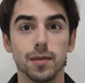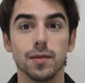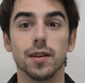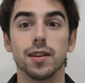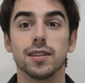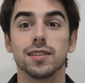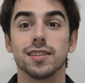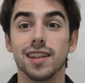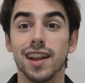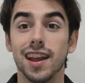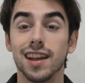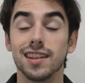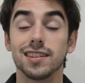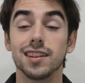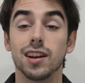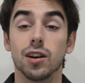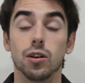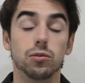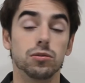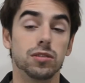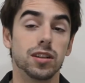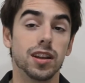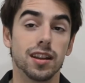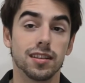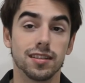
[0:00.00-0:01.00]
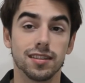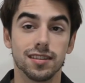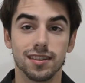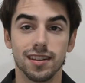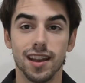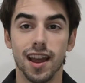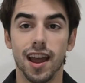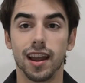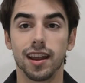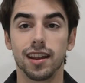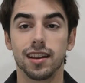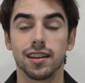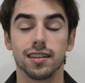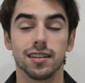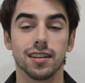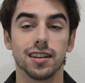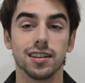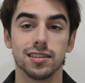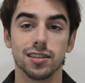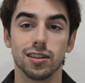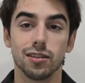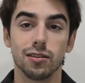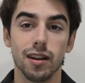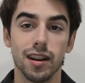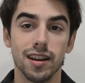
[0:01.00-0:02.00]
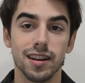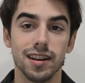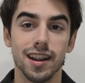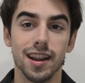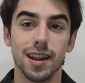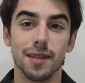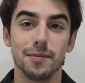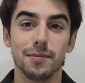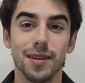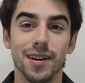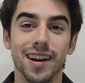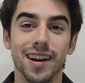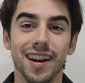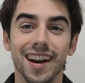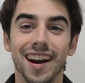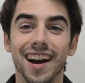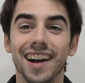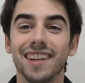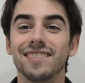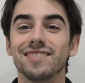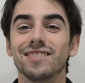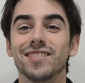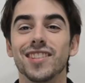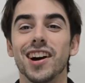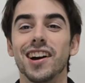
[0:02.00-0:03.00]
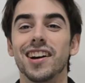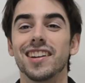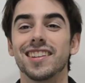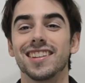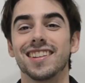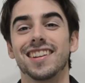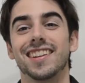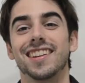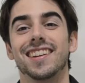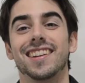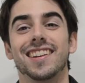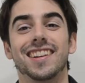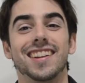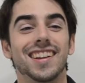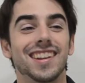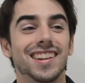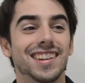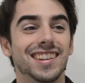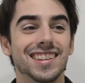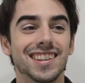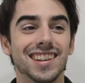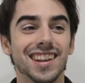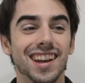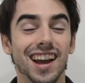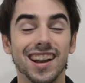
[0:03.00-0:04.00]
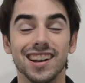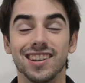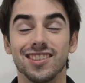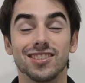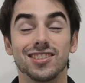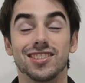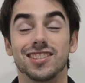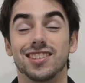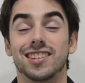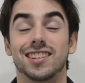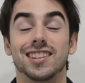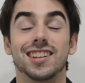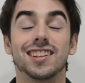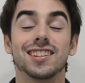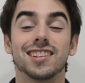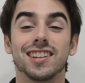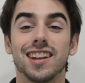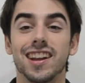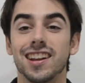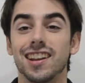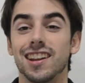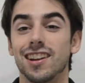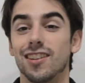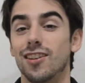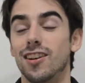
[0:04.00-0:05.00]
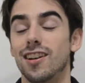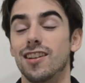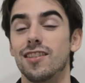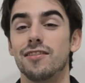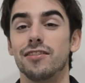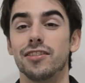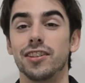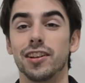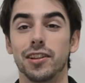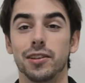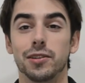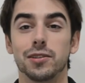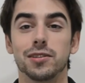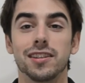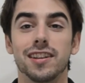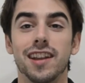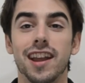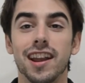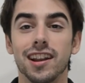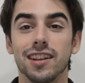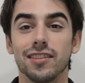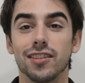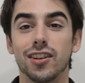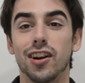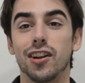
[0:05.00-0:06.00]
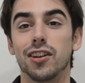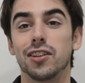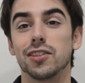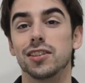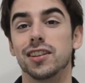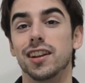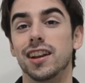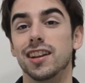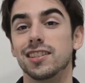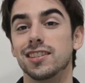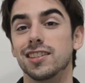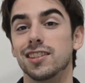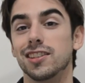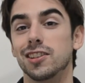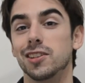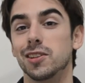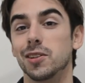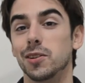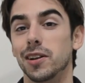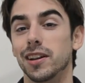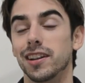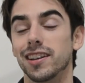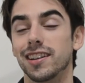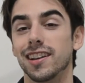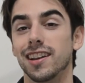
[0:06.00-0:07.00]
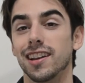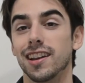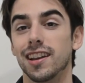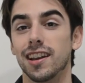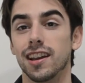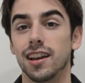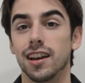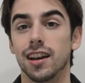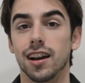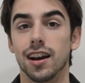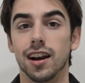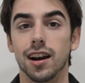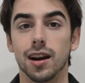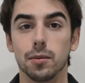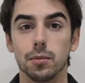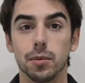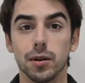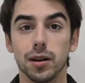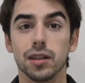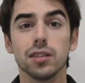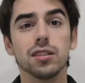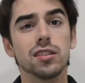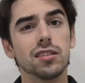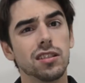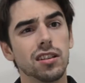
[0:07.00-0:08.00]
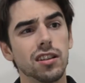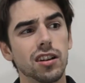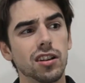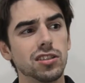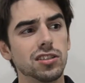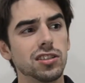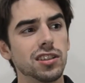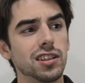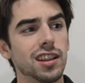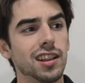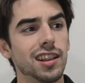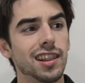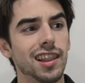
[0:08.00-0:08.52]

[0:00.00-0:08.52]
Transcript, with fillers: stands out. Yes, Zak is a great name. I'm not, I don't dislike it or I didn't feel there was a negative connotation to it. Uh, but it's largely the